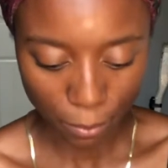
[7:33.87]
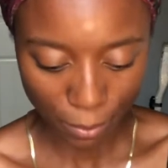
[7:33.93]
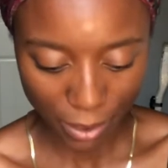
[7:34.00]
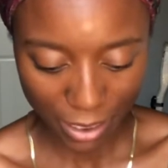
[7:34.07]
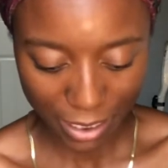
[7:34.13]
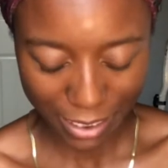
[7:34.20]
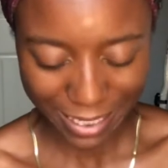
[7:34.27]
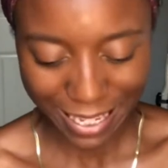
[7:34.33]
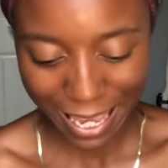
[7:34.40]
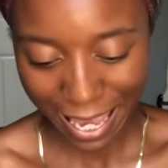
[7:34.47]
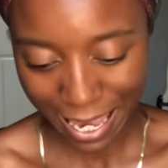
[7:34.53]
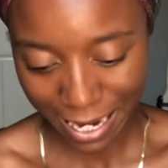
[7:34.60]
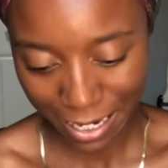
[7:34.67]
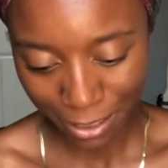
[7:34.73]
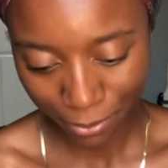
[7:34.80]

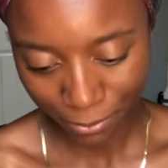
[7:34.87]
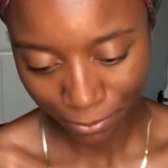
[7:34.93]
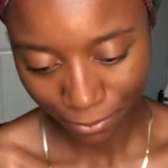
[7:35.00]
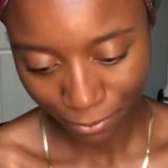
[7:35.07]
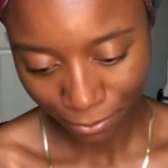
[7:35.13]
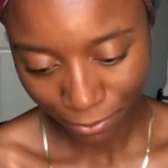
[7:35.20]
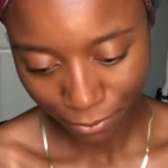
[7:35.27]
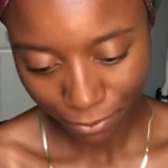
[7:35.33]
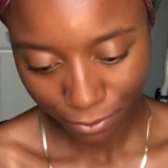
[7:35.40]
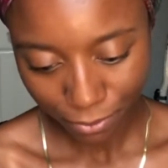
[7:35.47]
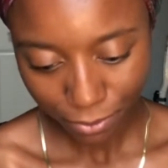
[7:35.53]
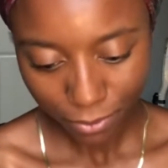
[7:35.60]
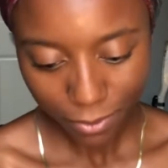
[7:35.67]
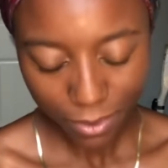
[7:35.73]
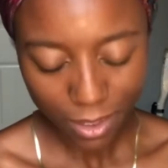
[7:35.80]
Again,
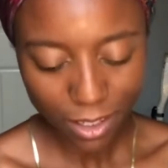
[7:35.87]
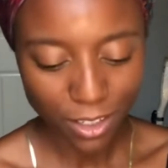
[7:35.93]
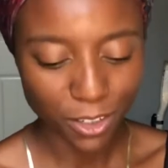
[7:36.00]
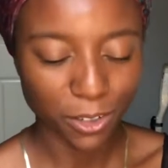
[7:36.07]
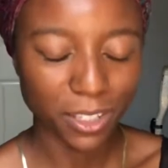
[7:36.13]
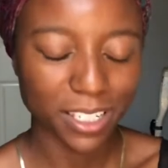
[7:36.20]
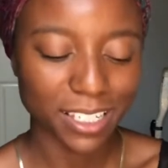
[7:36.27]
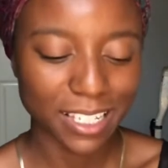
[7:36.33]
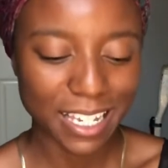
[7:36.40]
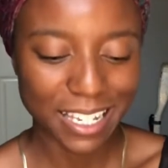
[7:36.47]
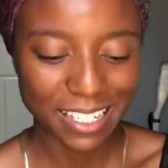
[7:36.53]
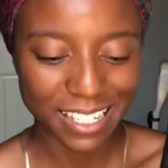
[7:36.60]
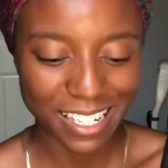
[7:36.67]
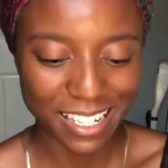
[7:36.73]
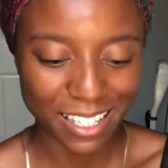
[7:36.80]
so this says
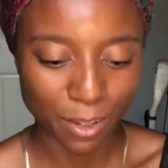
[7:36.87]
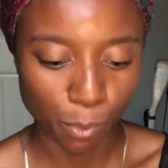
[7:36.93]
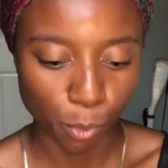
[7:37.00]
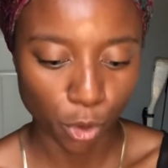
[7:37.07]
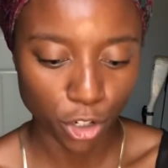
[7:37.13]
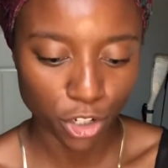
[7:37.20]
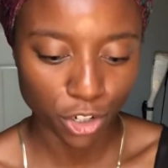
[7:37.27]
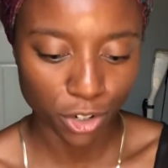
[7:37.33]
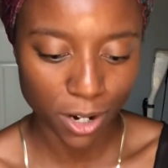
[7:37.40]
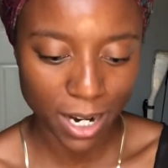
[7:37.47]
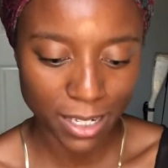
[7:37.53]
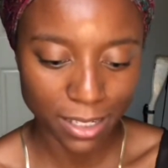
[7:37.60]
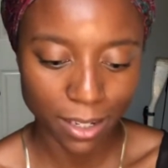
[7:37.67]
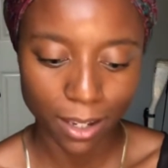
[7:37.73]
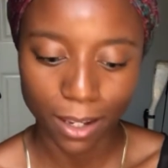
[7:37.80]
it's a
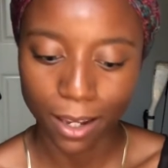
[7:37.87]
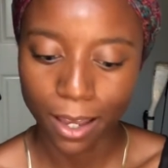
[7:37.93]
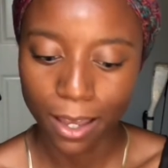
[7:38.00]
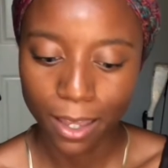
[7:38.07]
moisturizing,